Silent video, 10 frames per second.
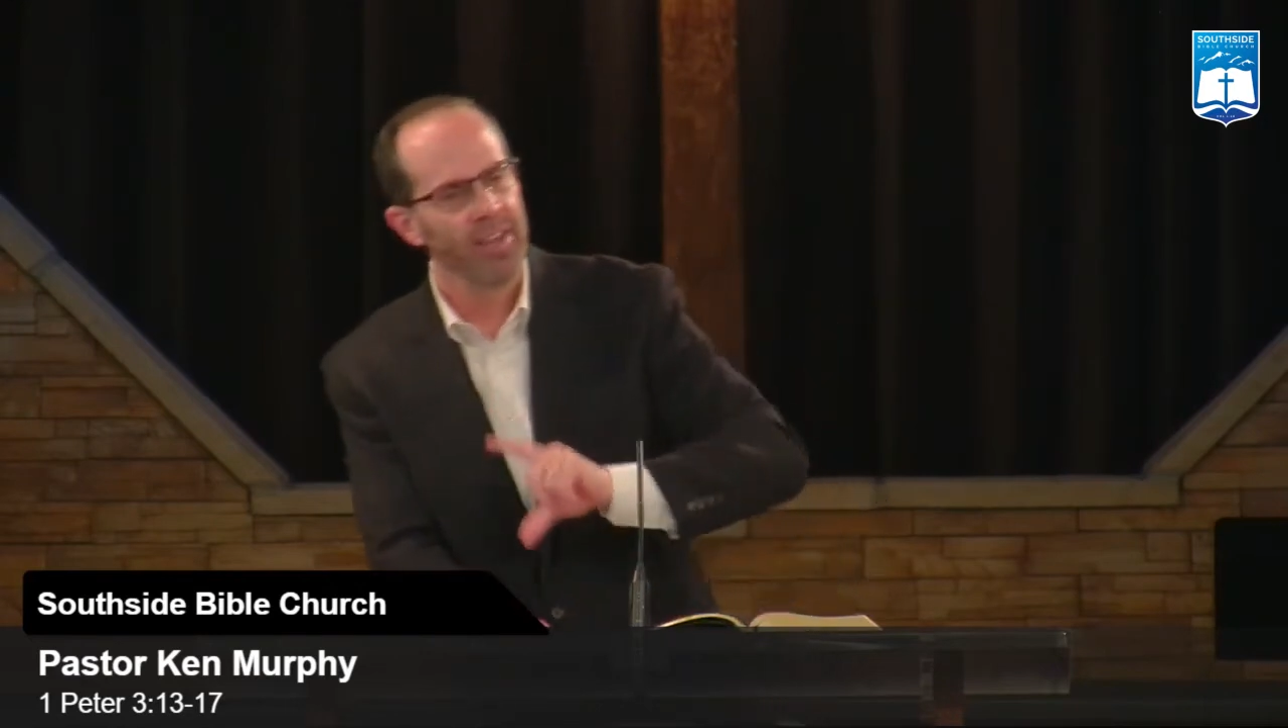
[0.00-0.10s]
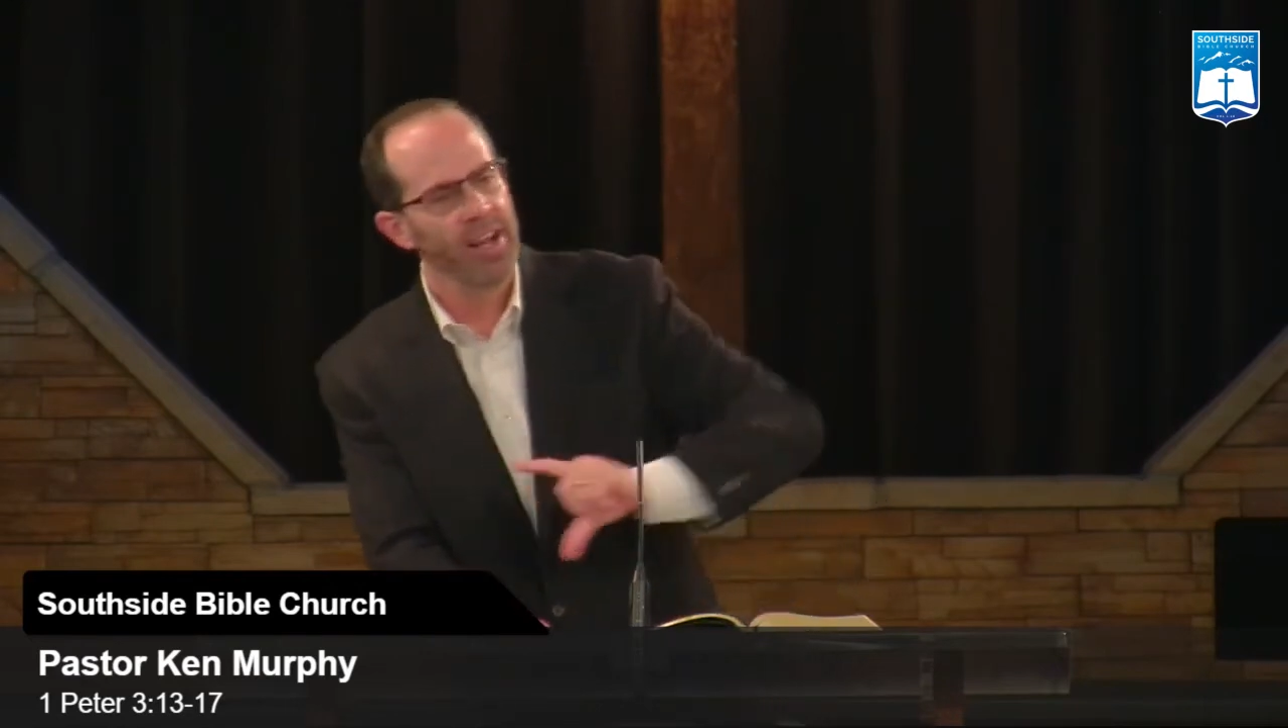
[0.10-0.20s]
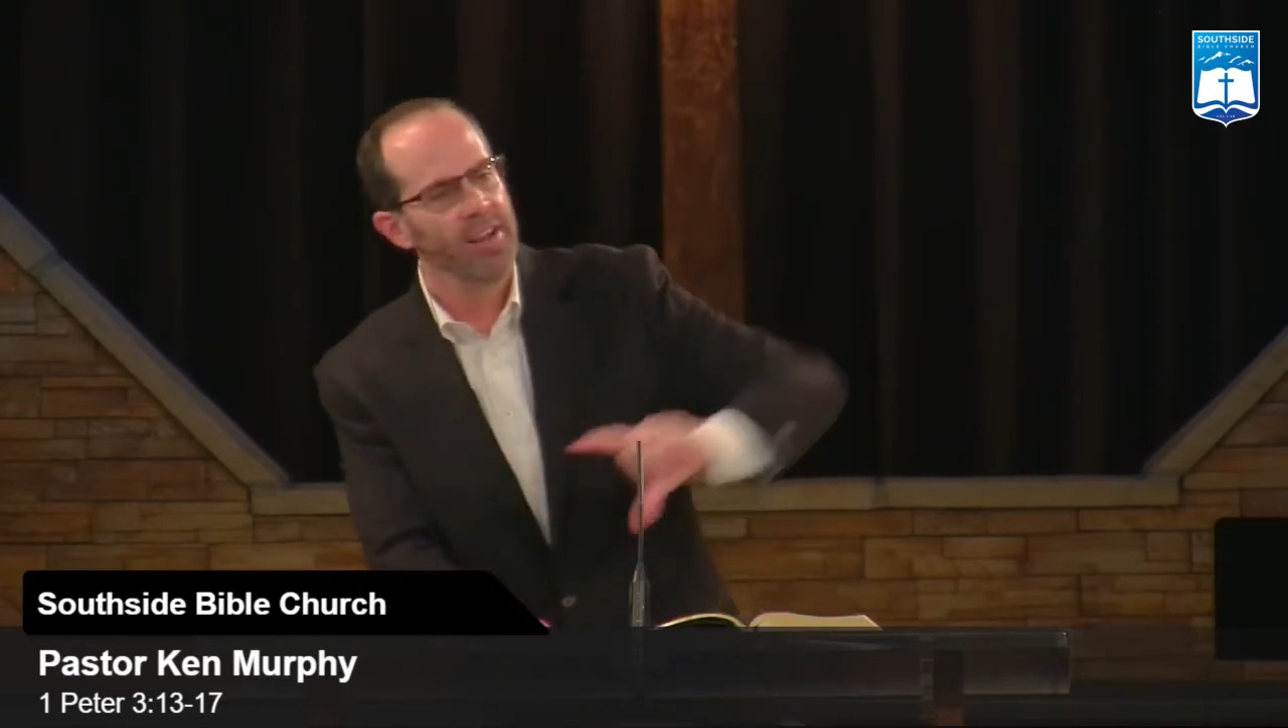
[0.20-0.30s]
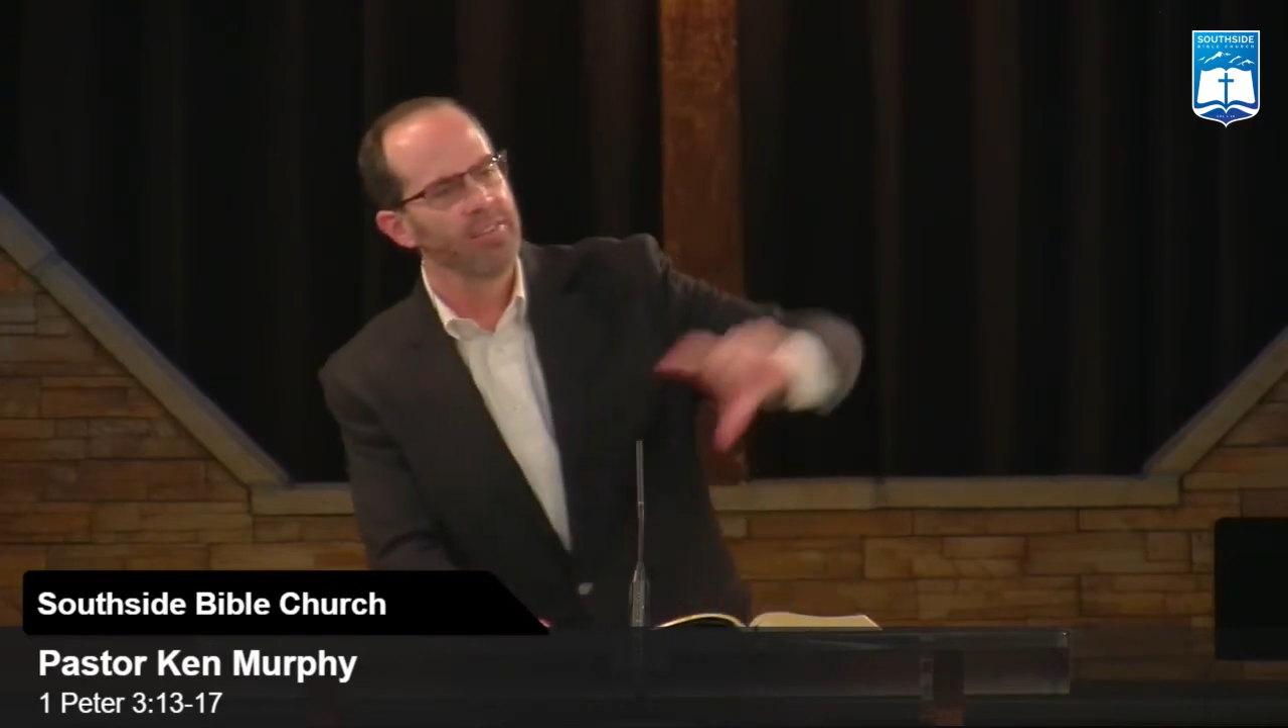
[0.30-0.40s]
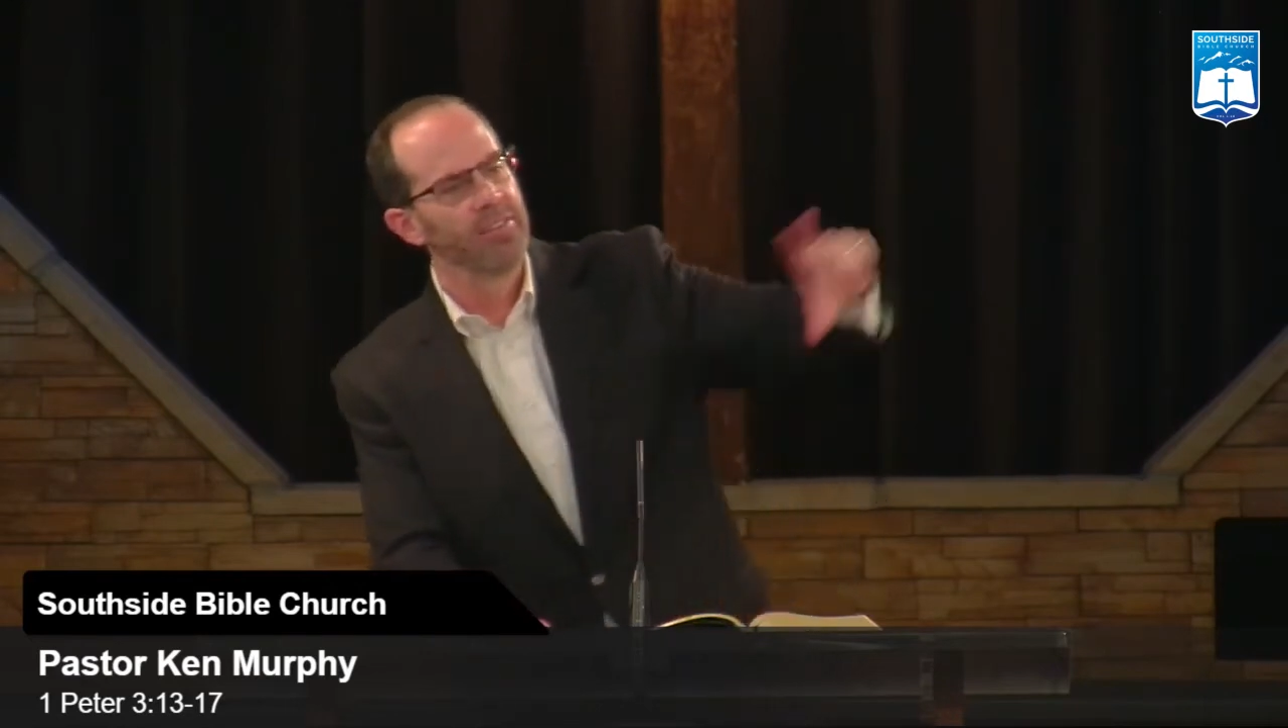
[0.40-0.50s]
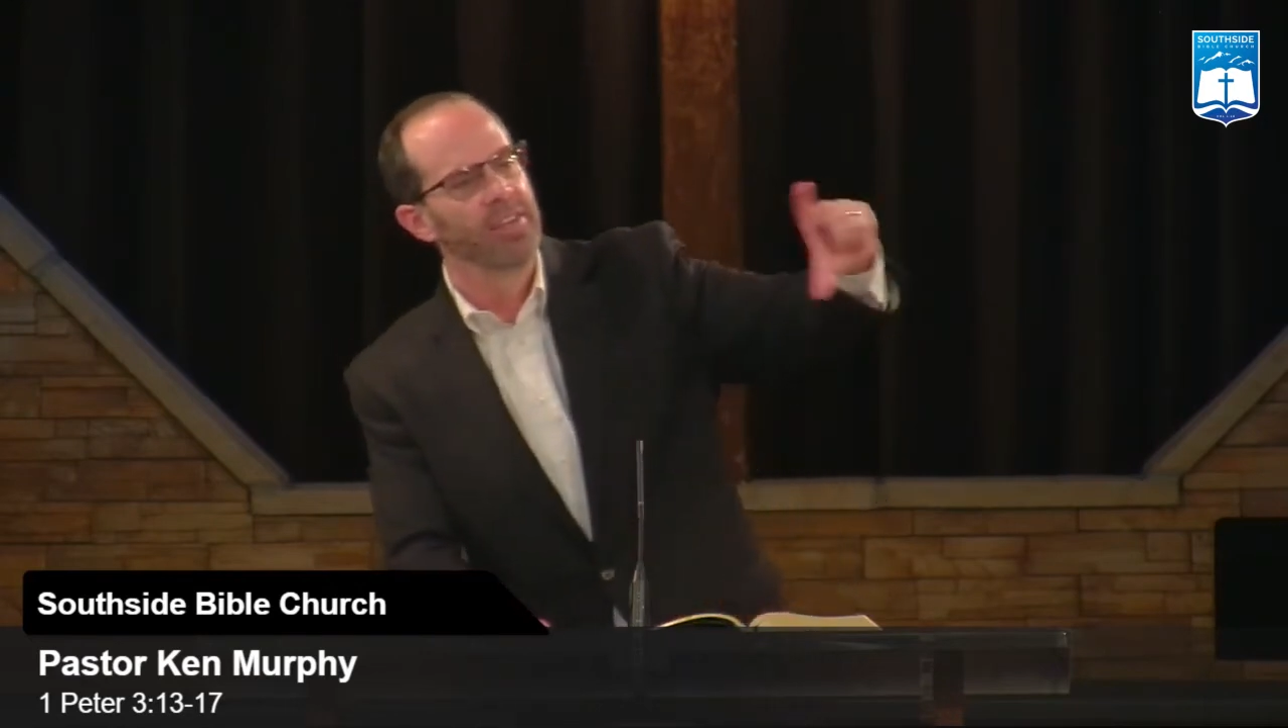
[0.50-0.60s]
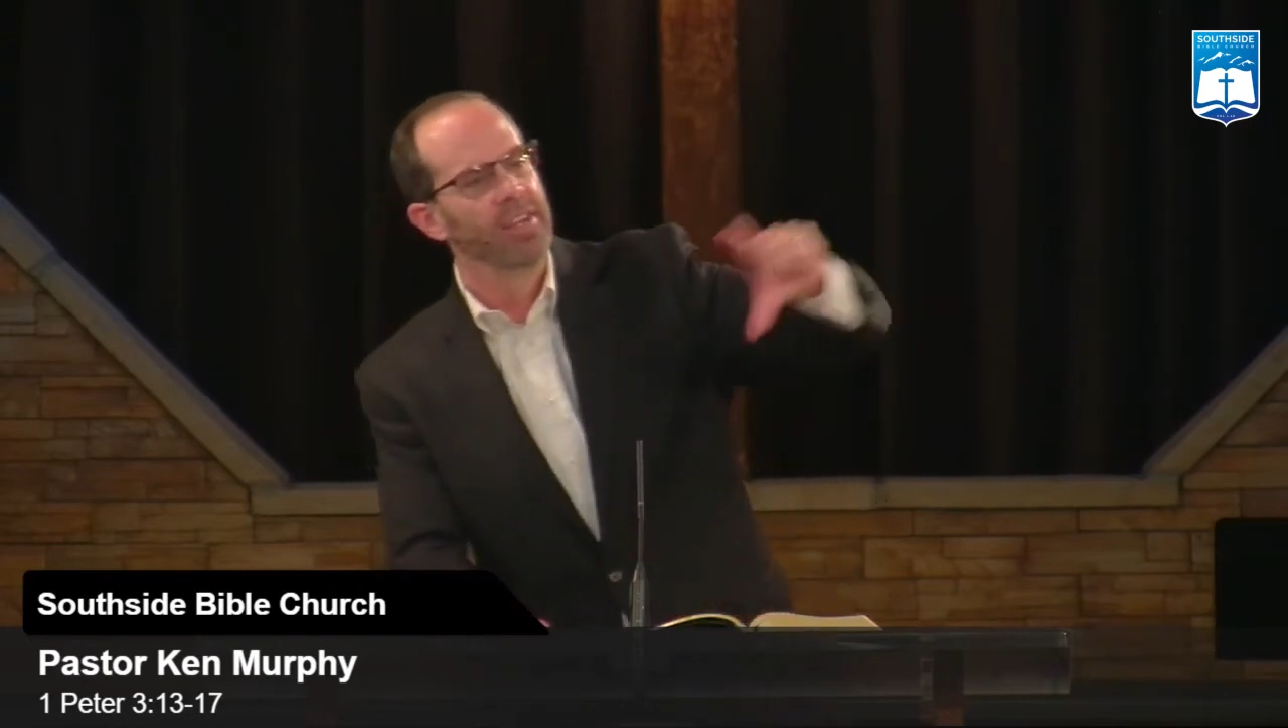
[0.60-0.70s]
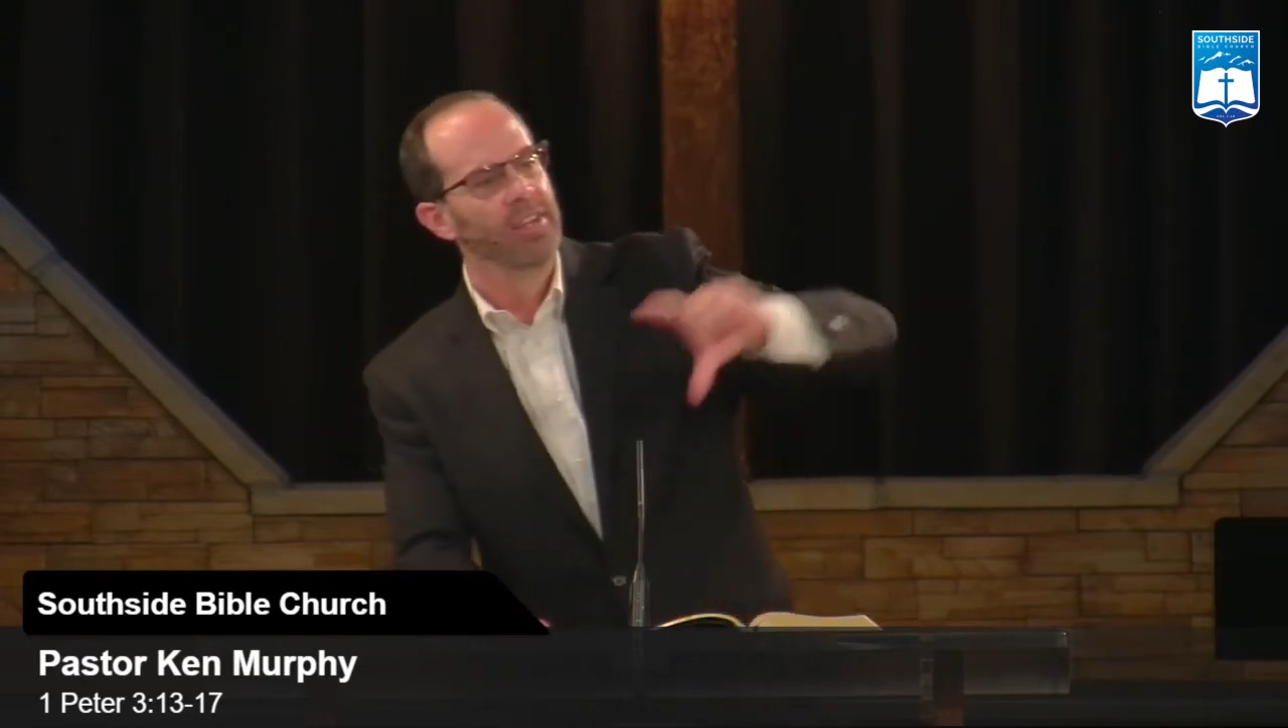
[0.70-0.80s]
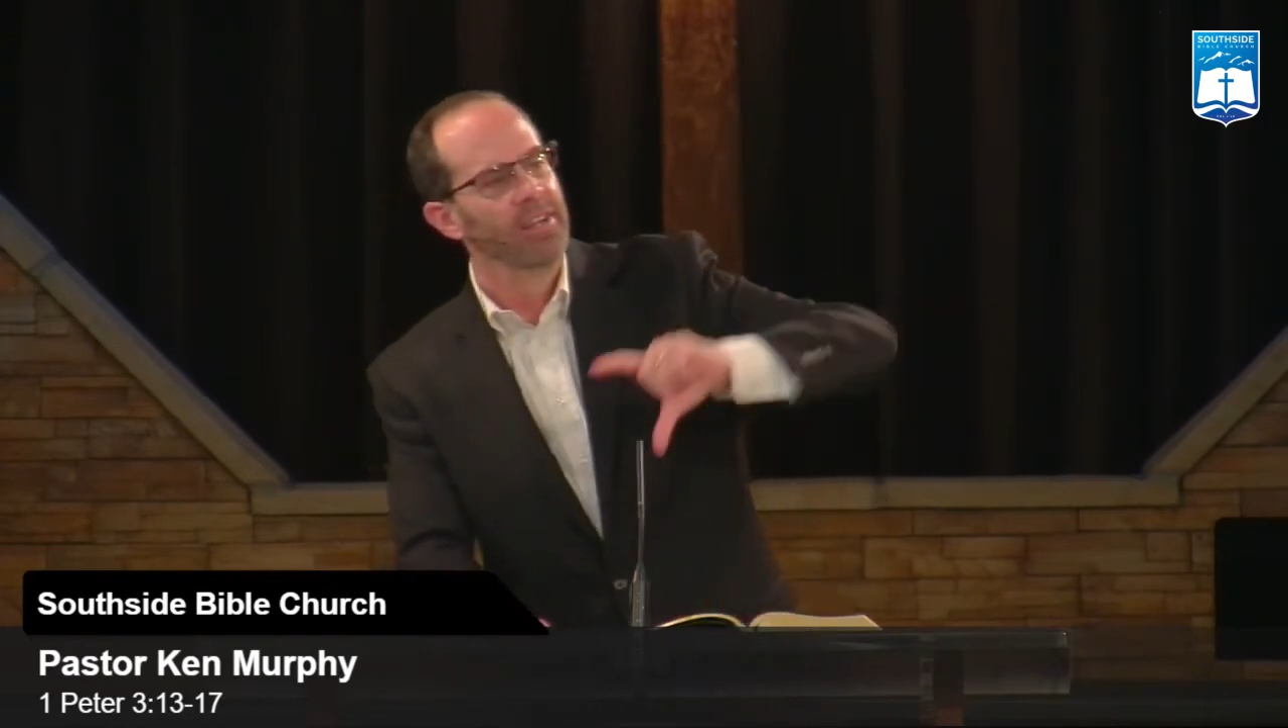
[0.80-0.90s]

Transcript: is us